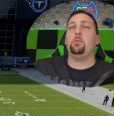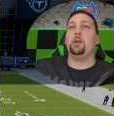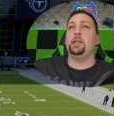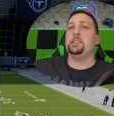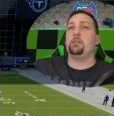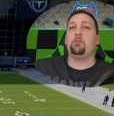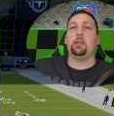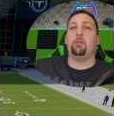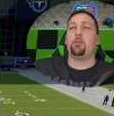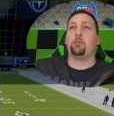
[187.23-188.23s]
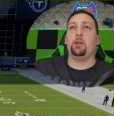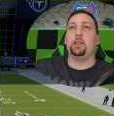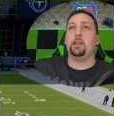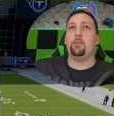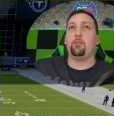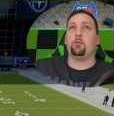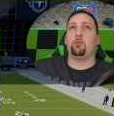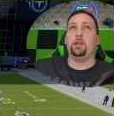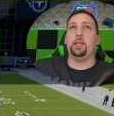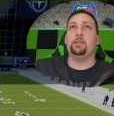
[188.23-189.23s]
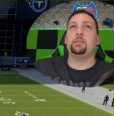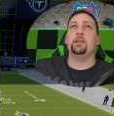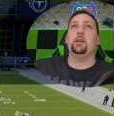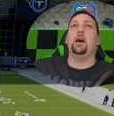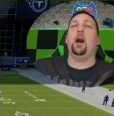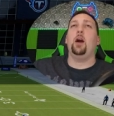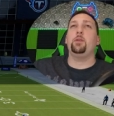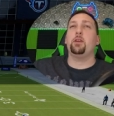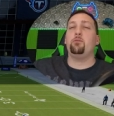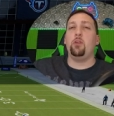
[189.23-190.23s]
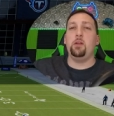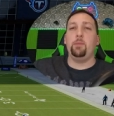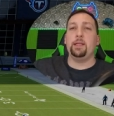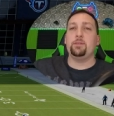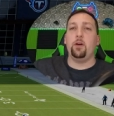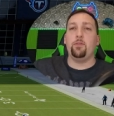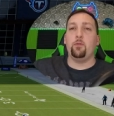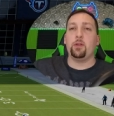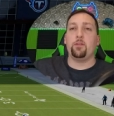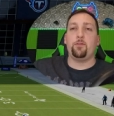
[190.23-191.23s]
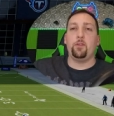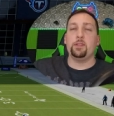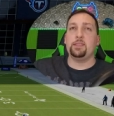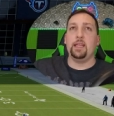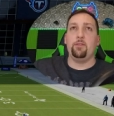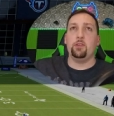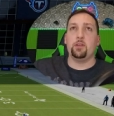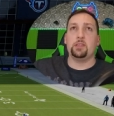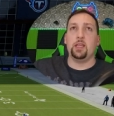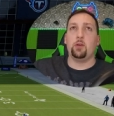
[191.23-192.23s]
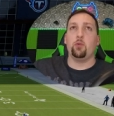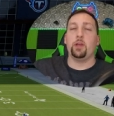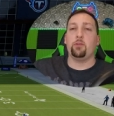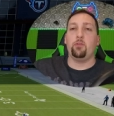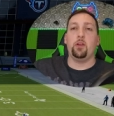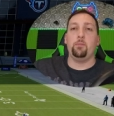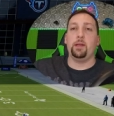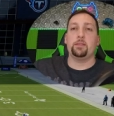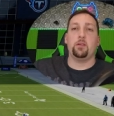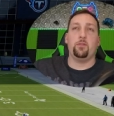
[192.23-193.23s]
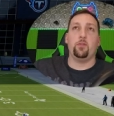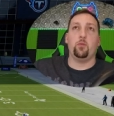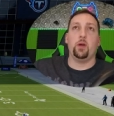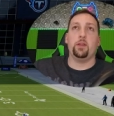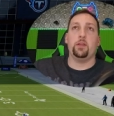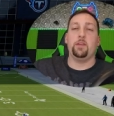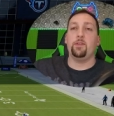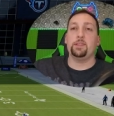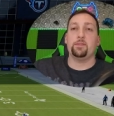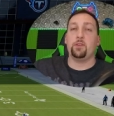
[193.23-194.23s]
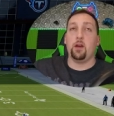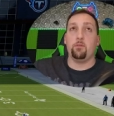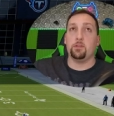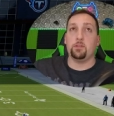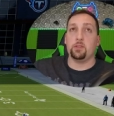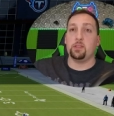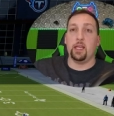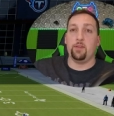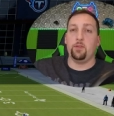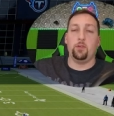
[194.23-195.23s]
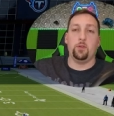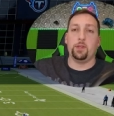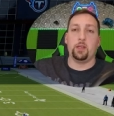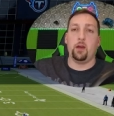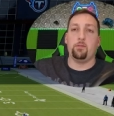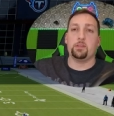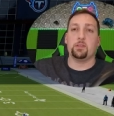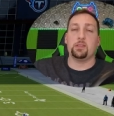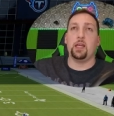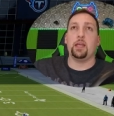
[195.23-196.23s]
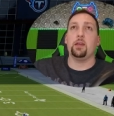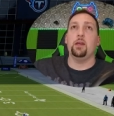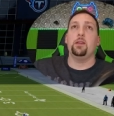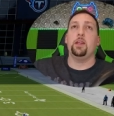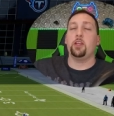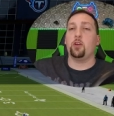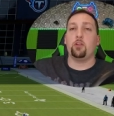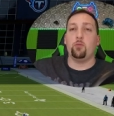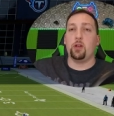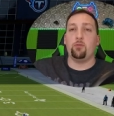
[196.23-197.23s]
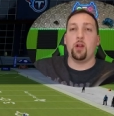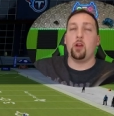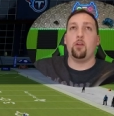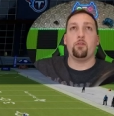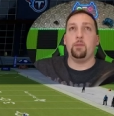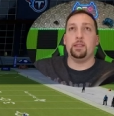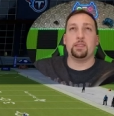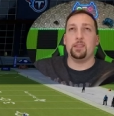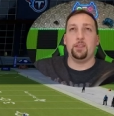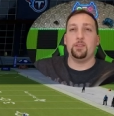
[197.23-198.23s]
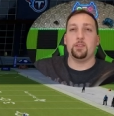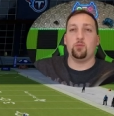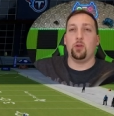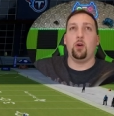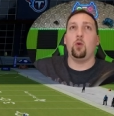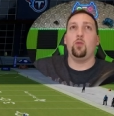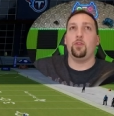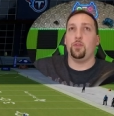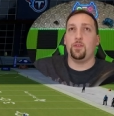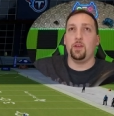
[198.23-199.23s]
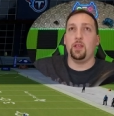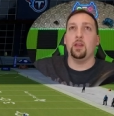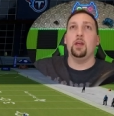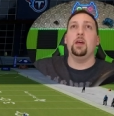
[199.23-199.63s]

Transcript: run plays, and you really have three different reads. You can run it based off of what the front seven looks like, or you can run it based off of what the defensive coverage looks like. If you don't know what the coverage looks like, then you're gonna wanna run off of basically just what holes you see.